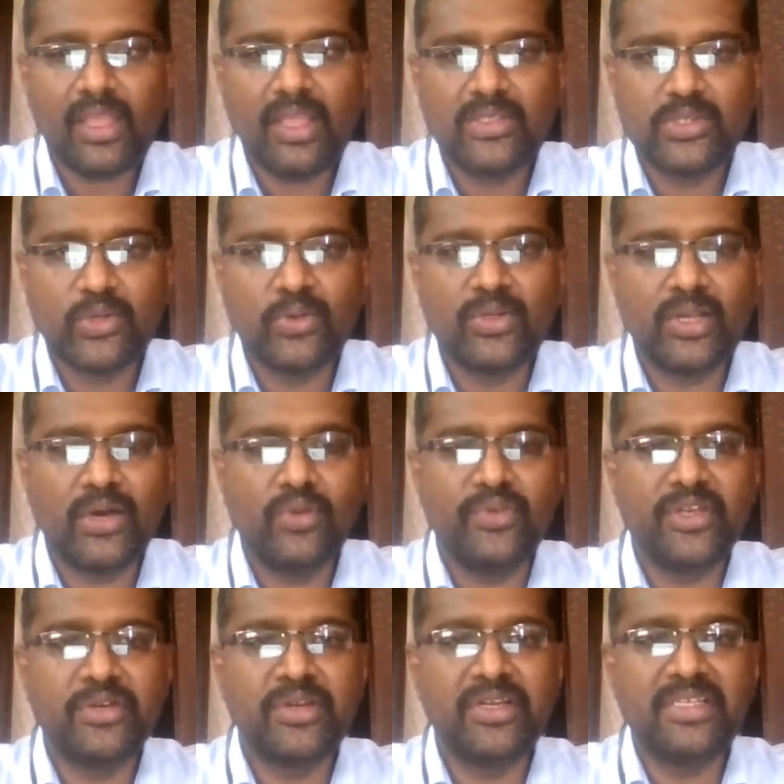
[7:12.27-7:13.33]
So now
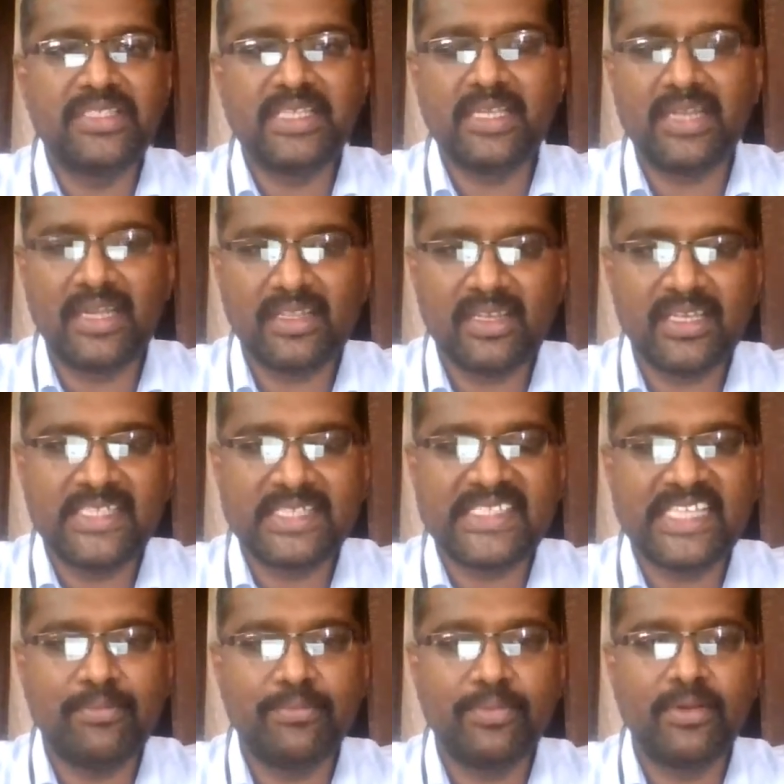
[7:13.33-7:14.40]
we are going to see another
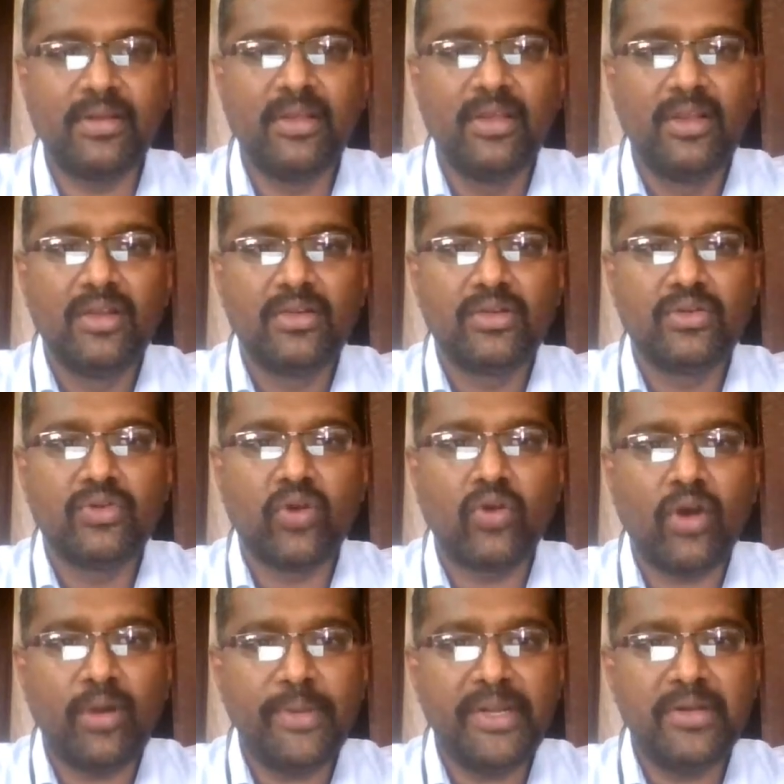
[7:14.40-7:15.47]
example to
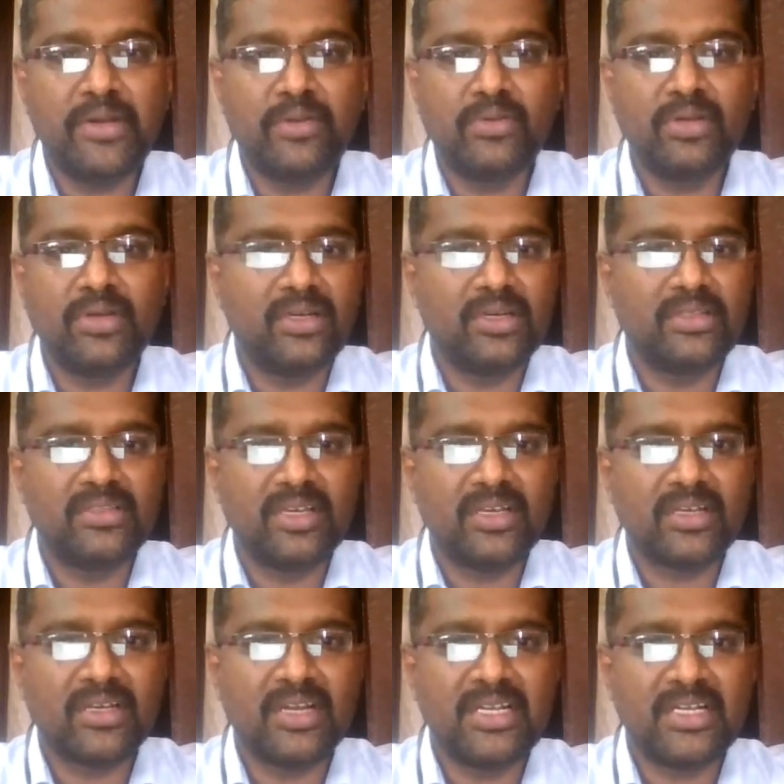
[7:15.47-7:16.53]
copy down
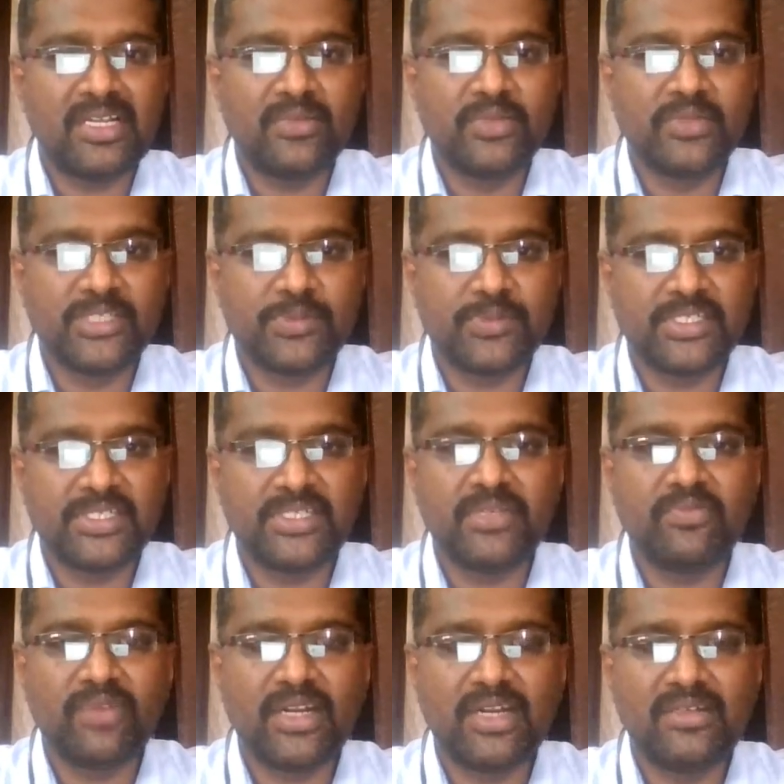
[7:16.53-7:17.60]
the content which is present
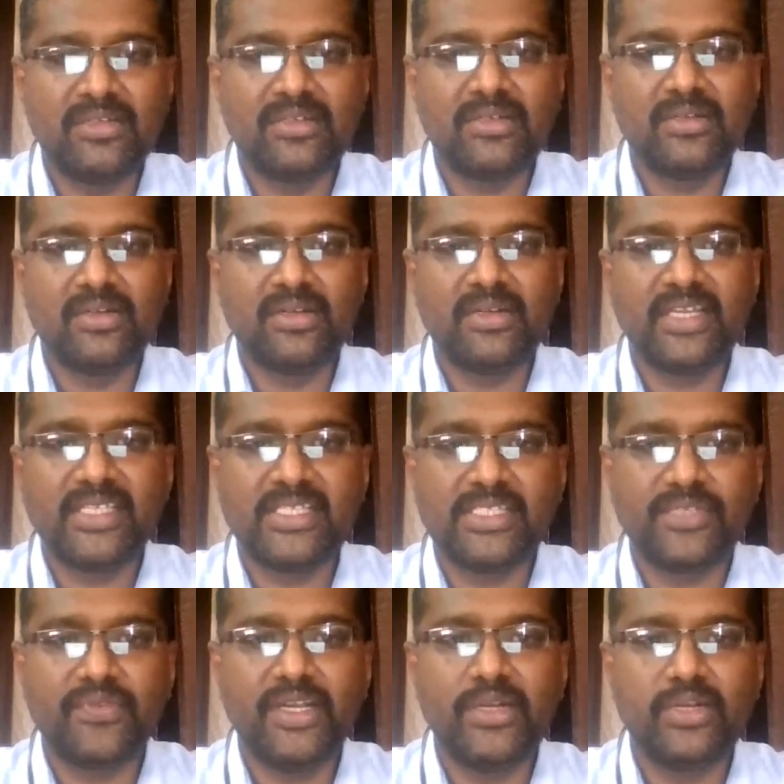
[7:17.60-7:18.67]
in one text
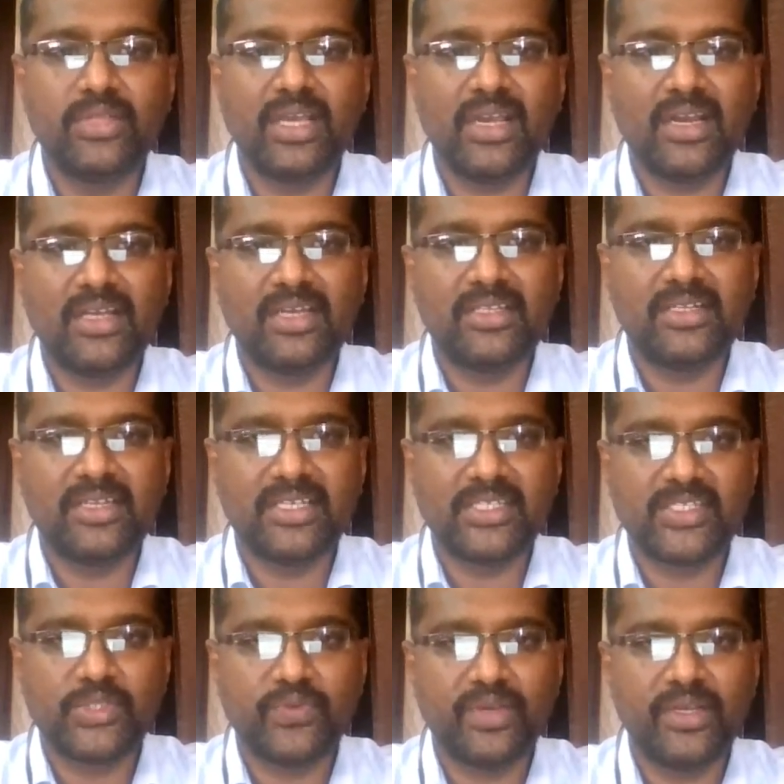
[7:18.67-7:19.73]
file to the other
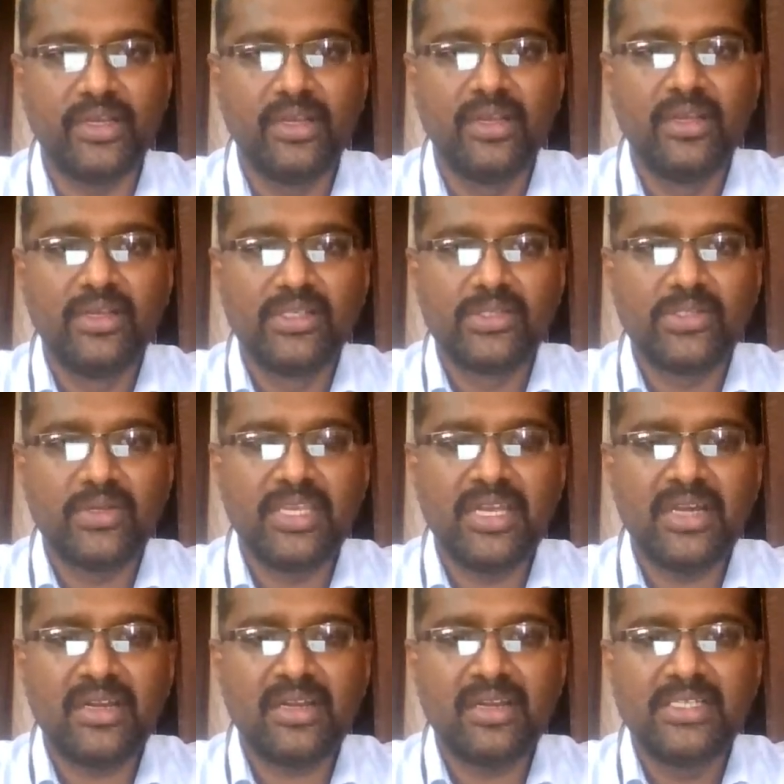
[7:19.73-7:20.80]
text file. So
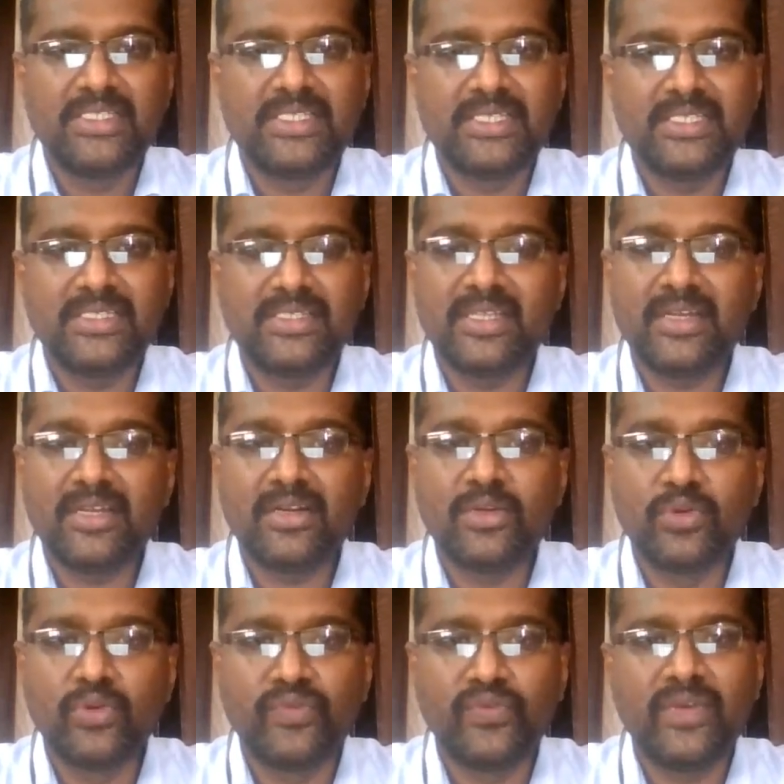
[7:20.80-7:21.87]
here, since there are
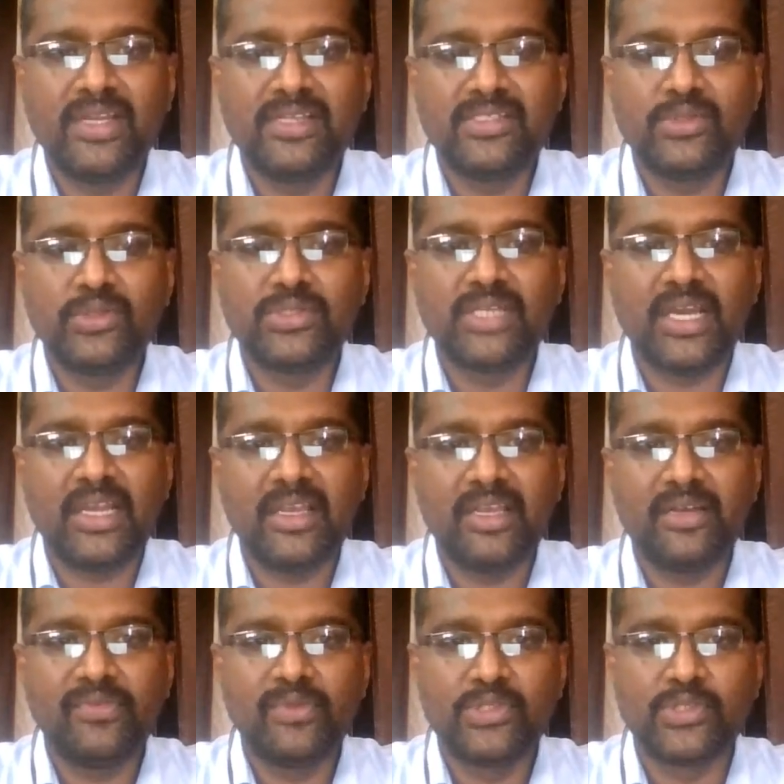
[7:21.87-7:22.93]
two files used, I
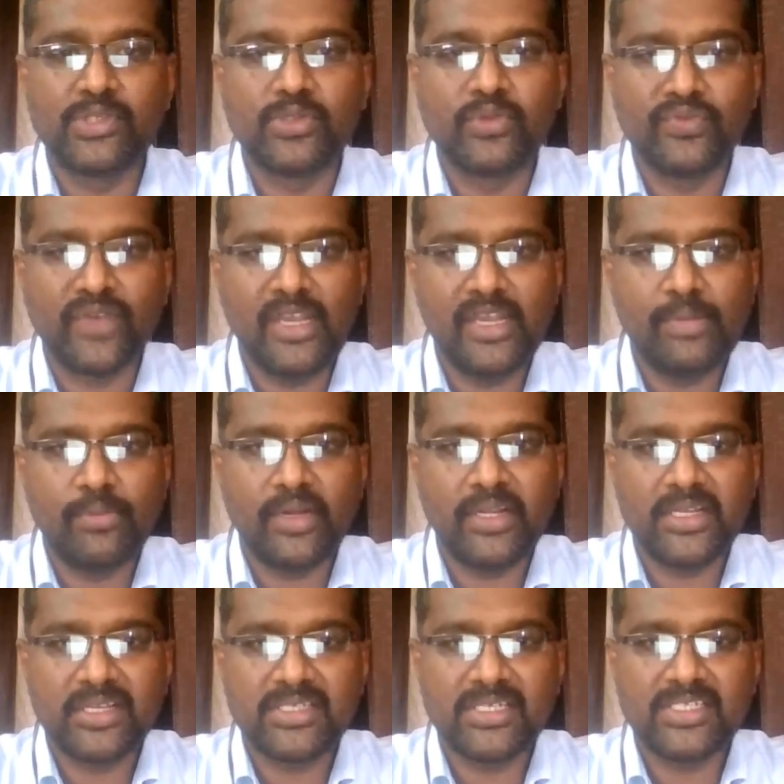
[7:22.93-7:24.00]
have used two file
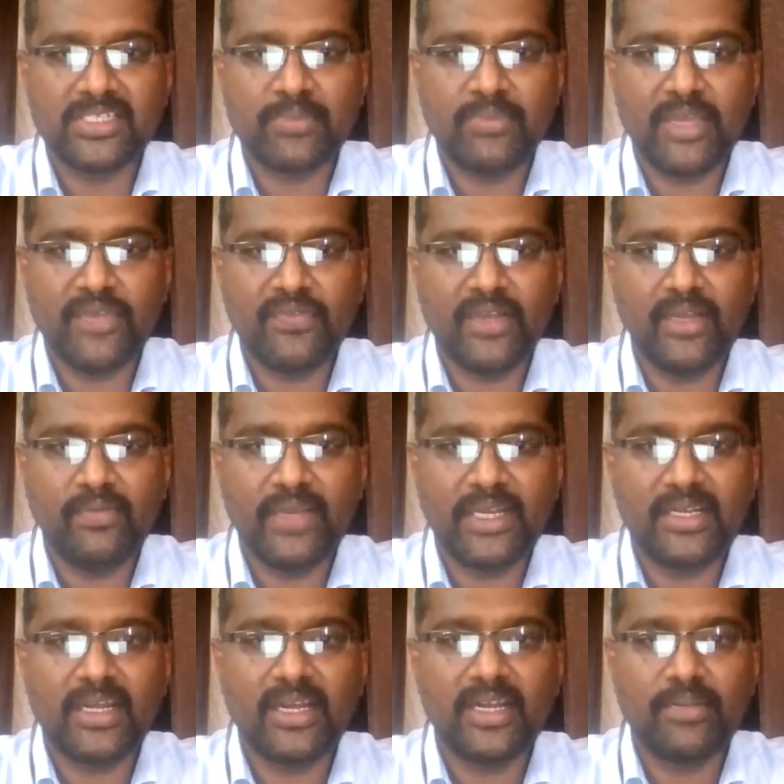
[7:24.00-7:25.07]
pointers, that is my file
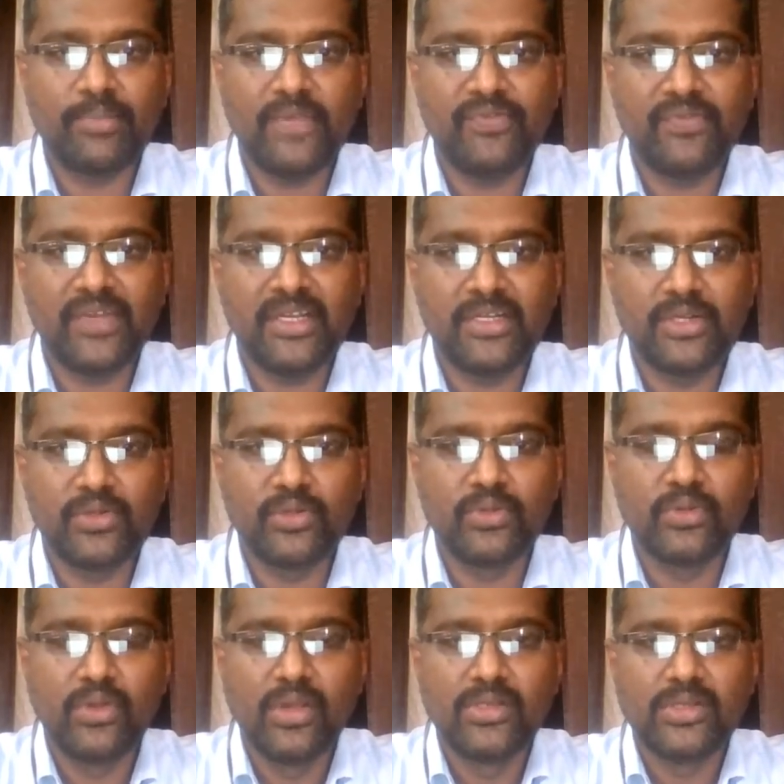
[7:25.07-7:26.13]
1 and my file
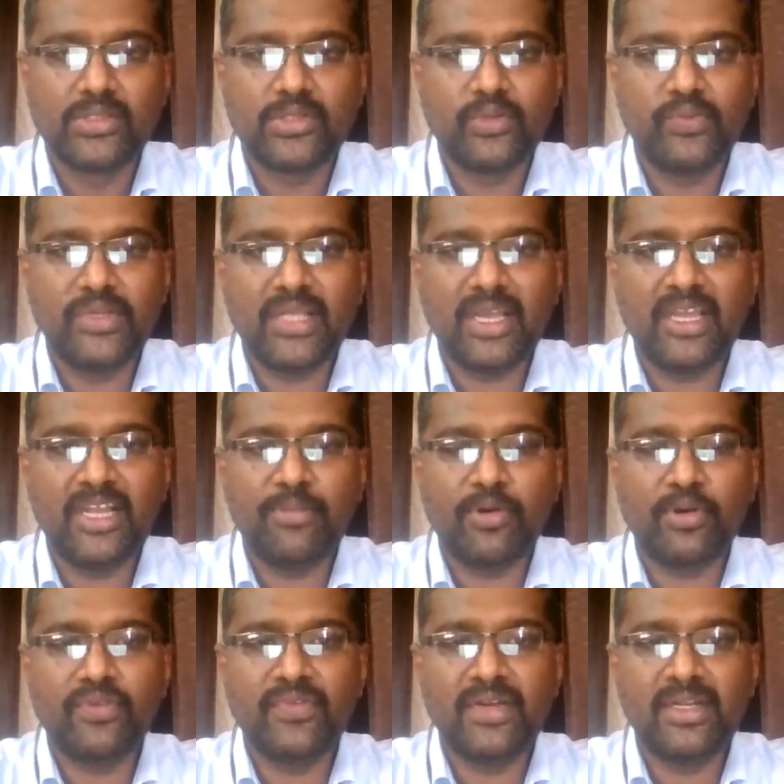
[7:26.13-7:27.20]
2. So with the help
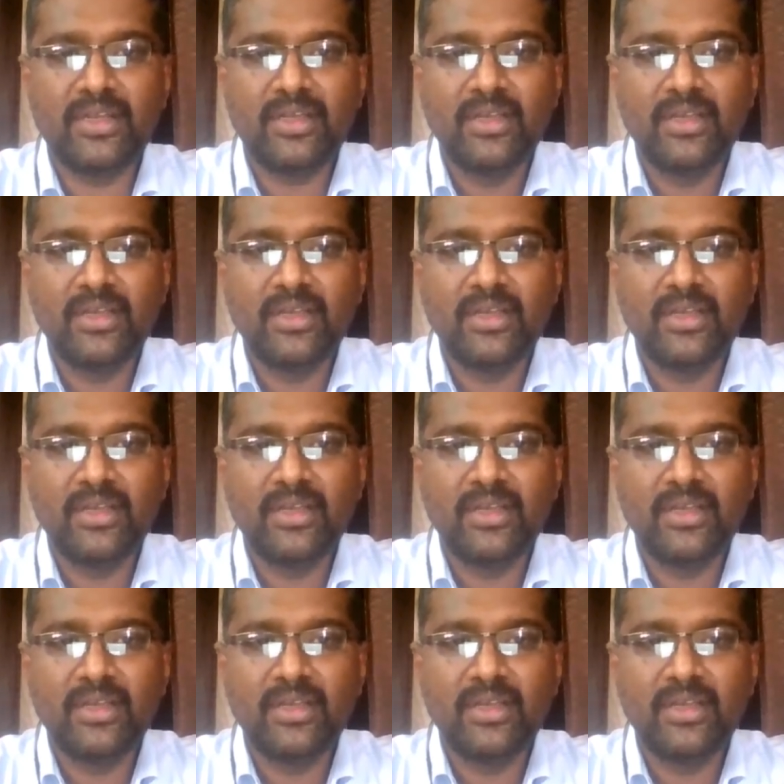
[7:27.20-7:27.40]
of it,